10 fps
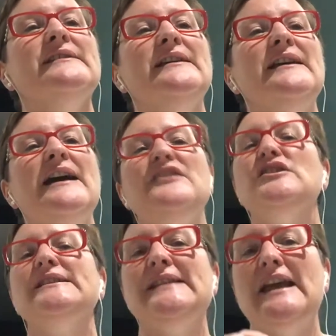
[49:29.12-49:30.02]
and
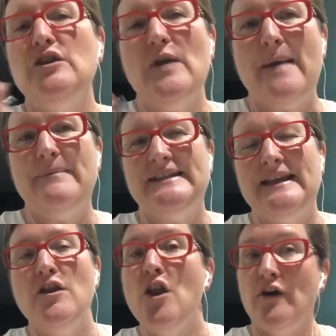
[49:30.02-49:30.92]
just say you happen to
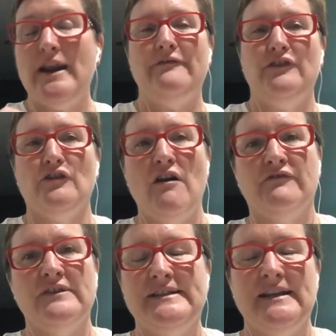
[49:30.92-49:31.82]
not have your
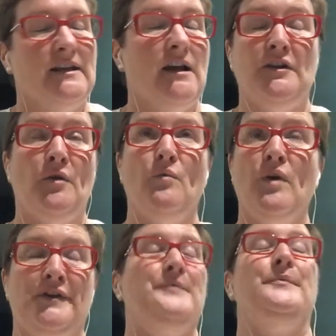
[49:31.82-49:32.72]
conference ticket. I don't know why
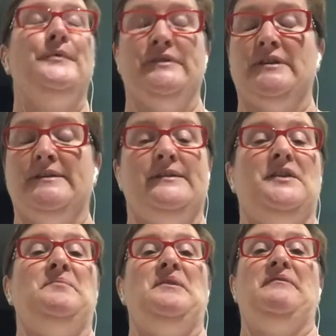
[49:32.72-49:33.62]
you wouldn't, because it's going
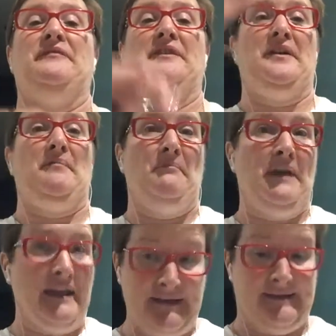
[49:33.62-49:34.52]
to be freaking
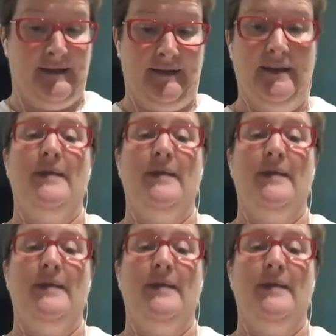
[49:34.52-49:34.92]
amazing.